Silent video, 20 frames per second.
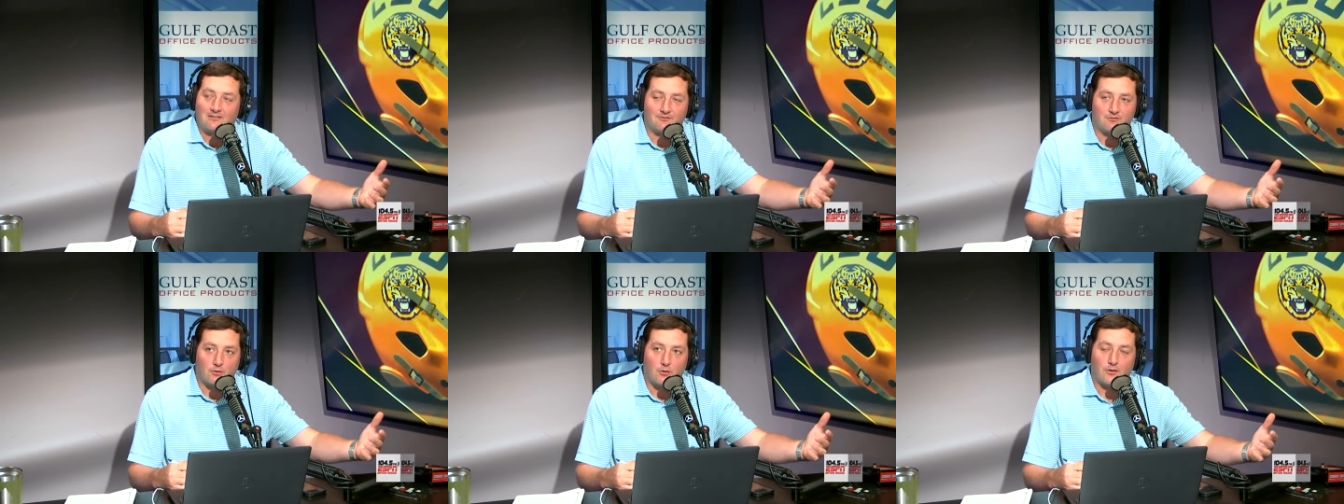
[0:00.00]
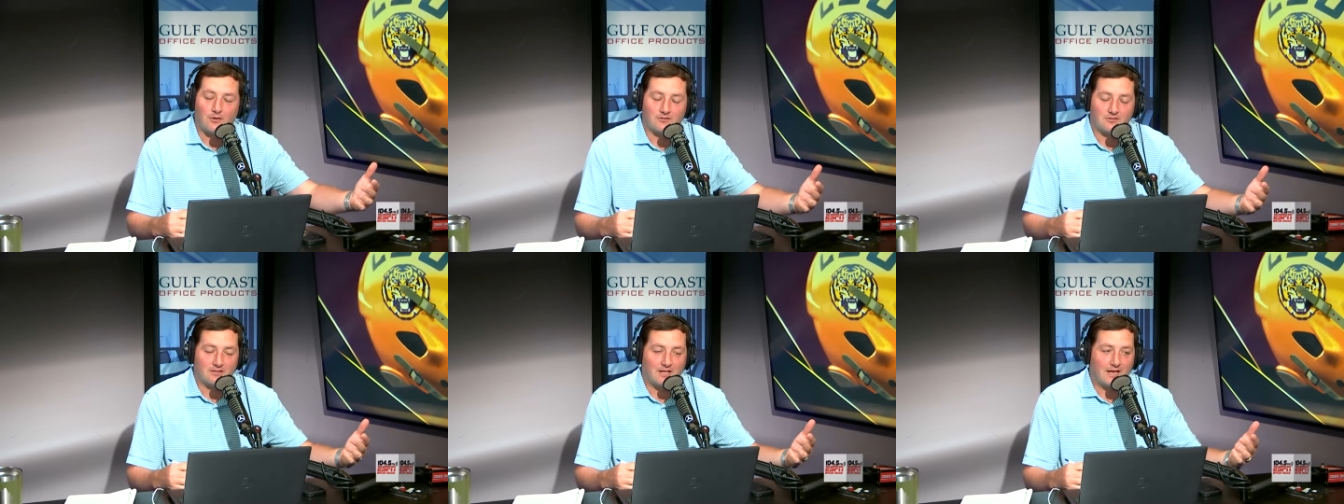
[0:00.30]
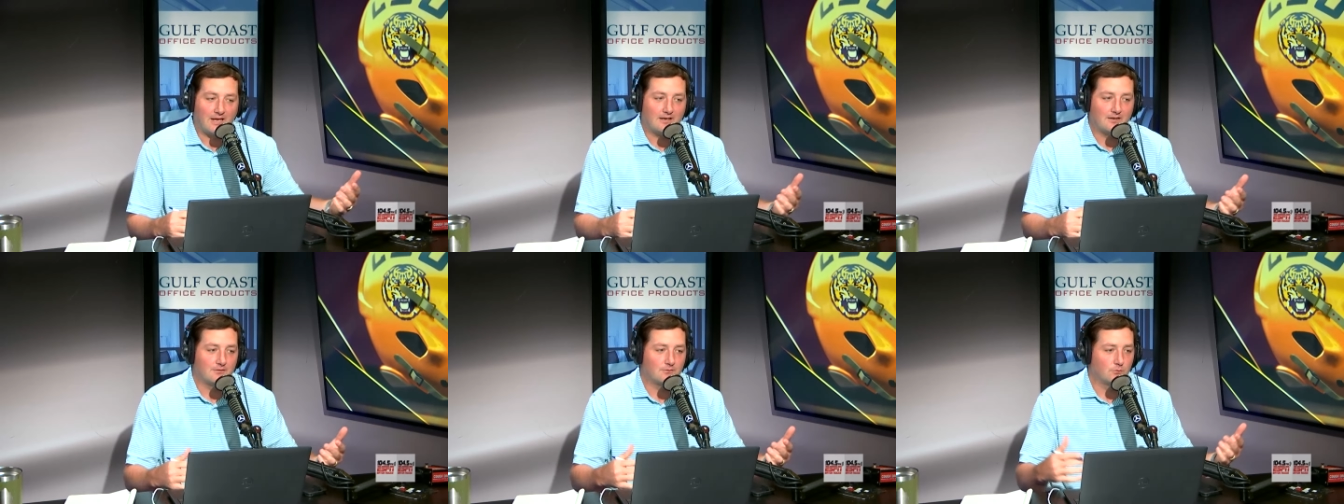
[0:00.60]
that Florida
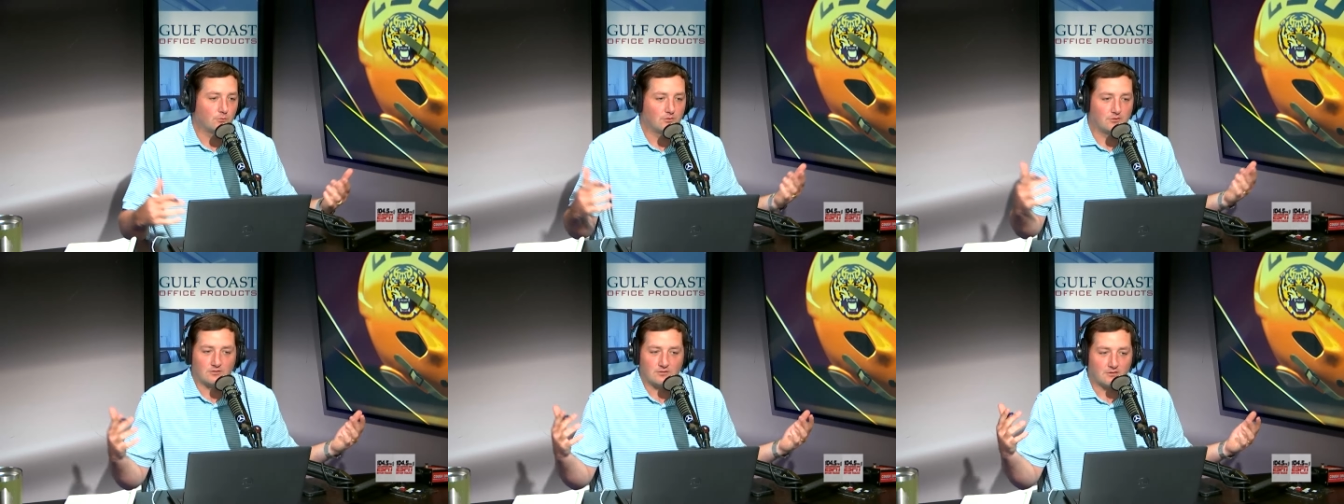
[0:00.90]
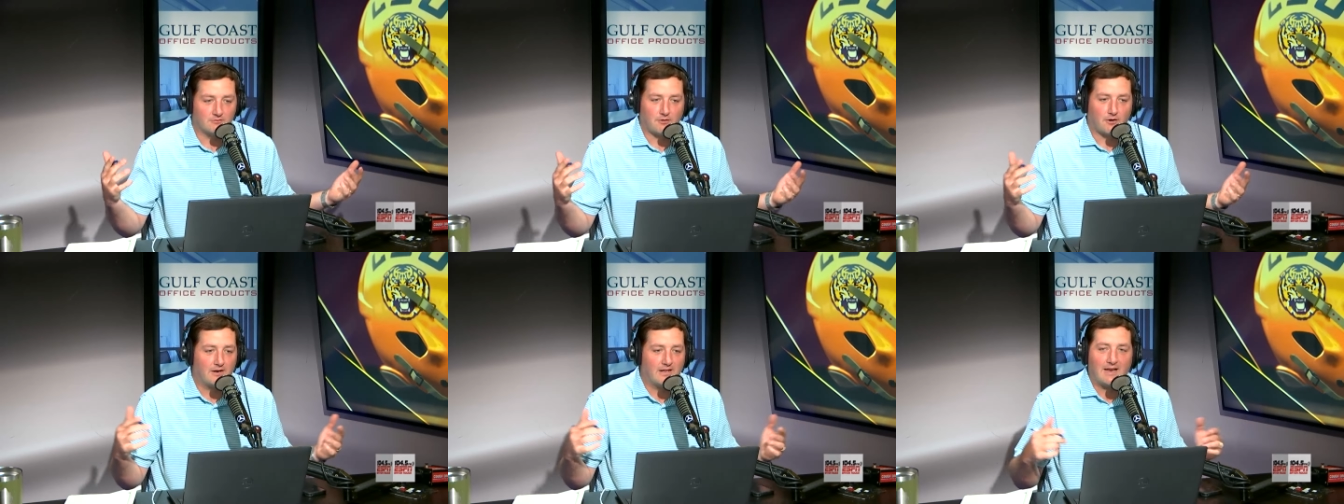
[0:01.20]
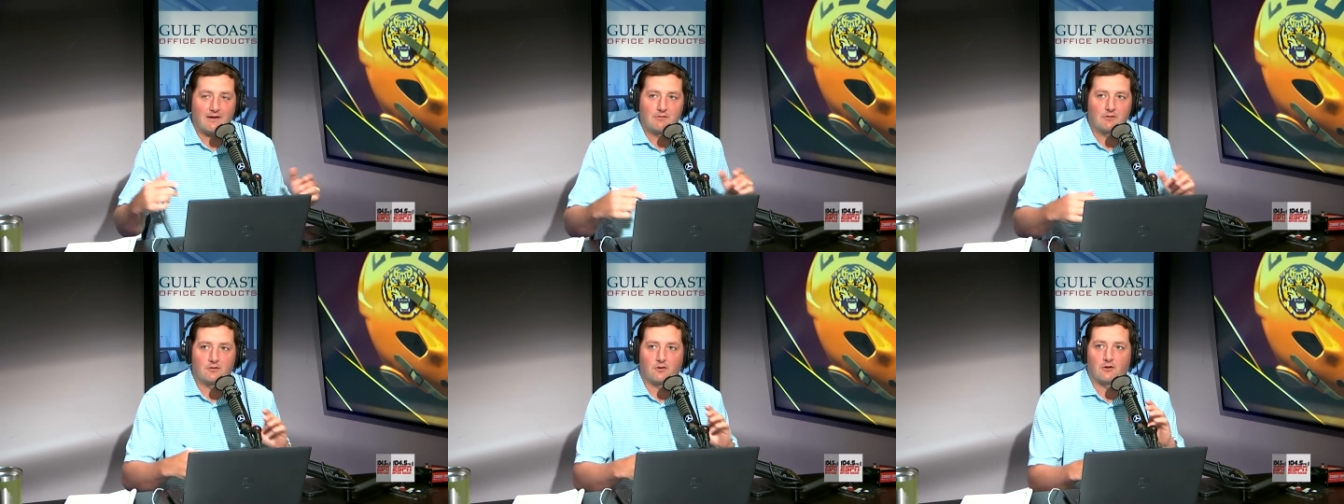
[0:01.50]
State was
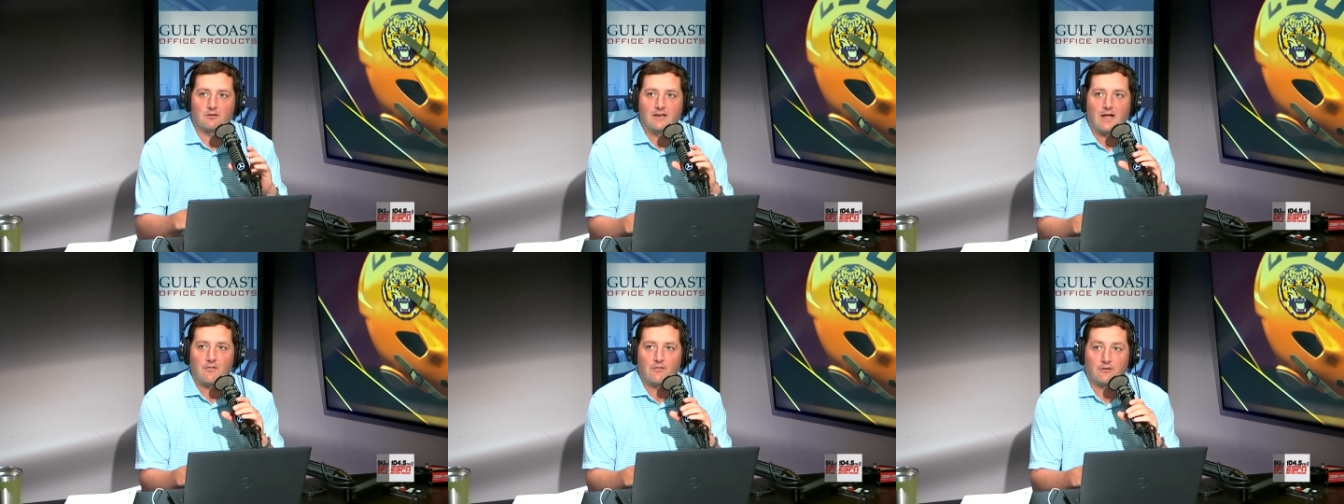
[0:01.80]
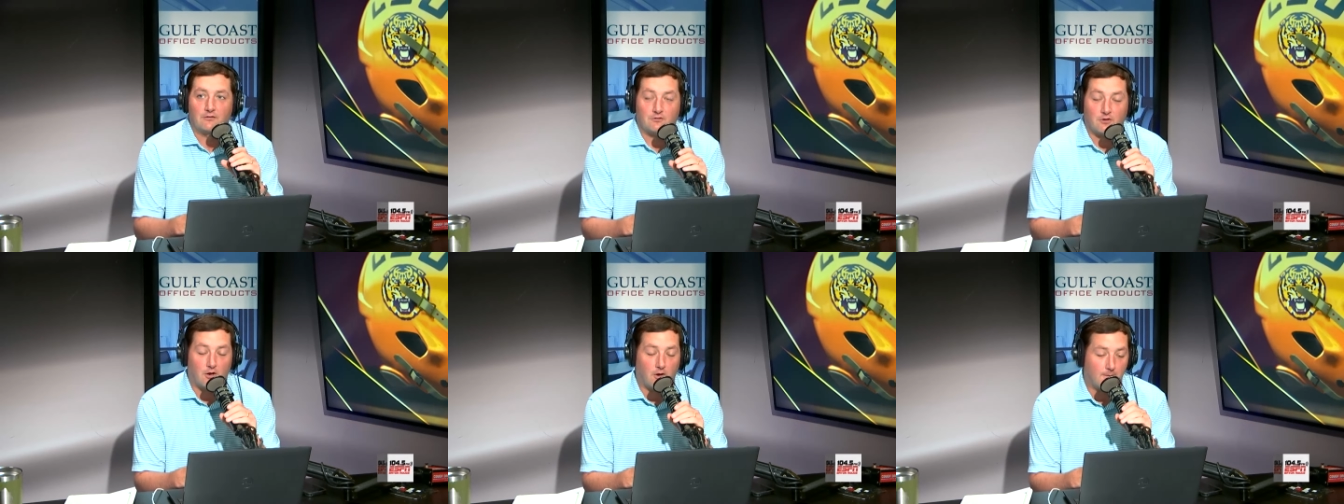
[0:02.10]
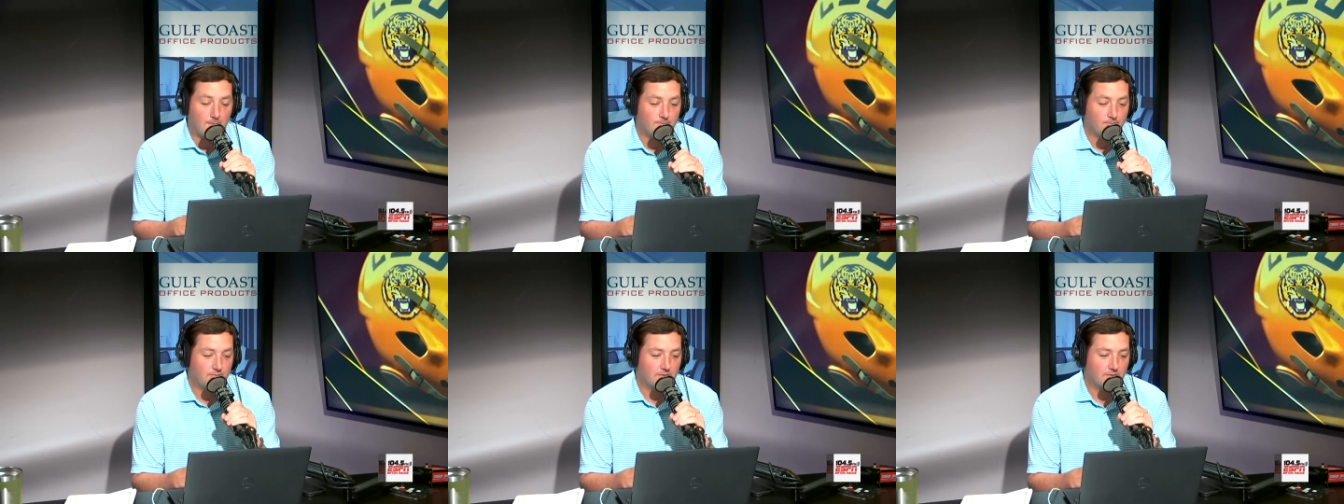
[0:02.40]
converting every third down they saw.